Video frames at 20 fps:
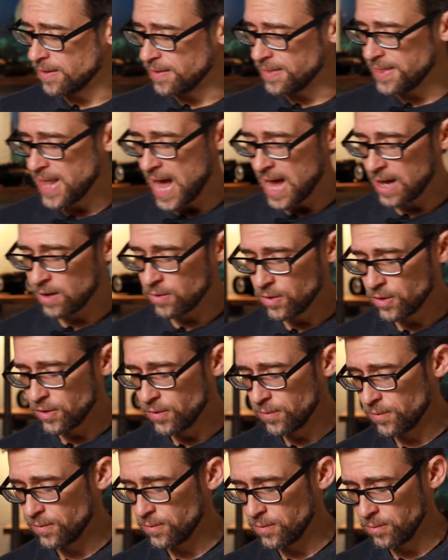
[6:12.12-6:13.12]
Now,
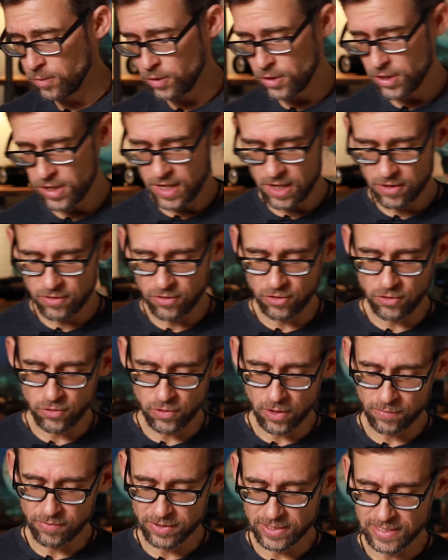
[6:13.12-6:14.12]
what you need to
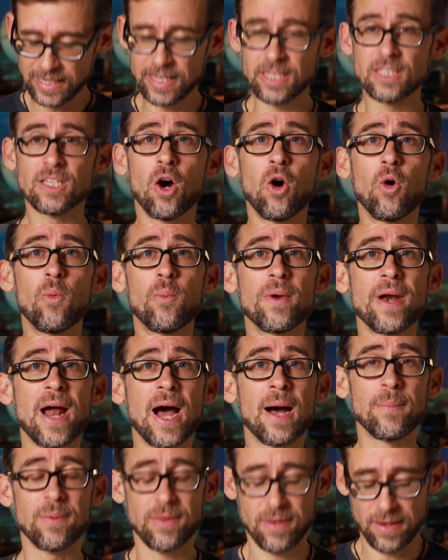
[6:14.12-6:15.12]
do obviously is open
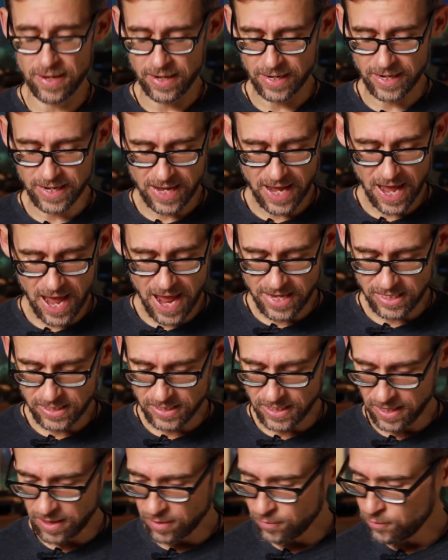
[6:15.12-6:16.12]
up the
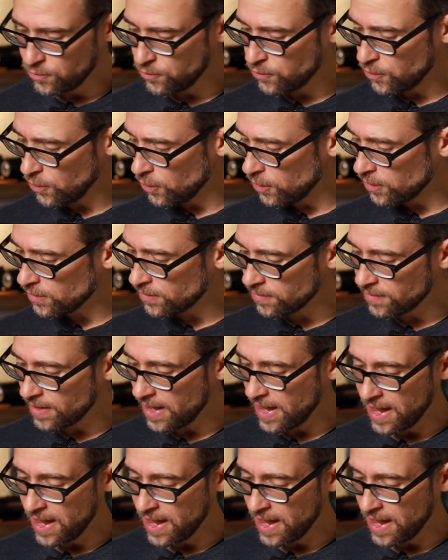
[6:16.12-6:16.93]
casing first,